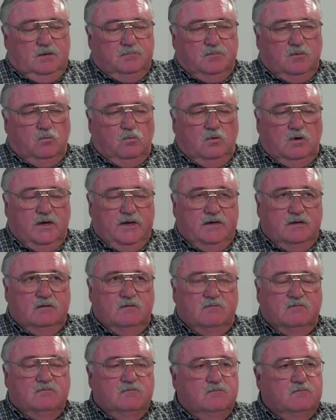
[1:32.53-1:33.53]
Number
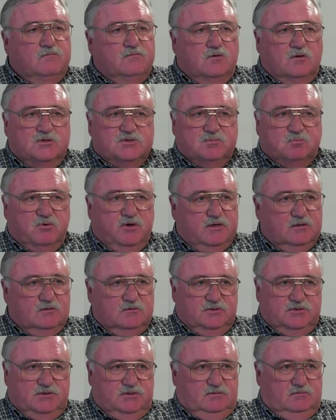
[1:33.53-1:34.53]
one, full
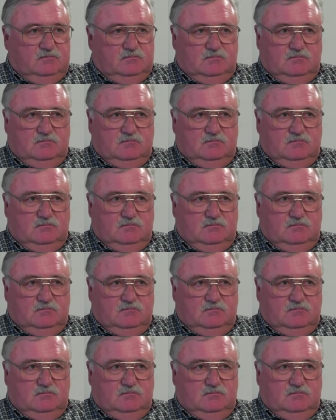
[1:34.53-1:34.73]
sprinklers.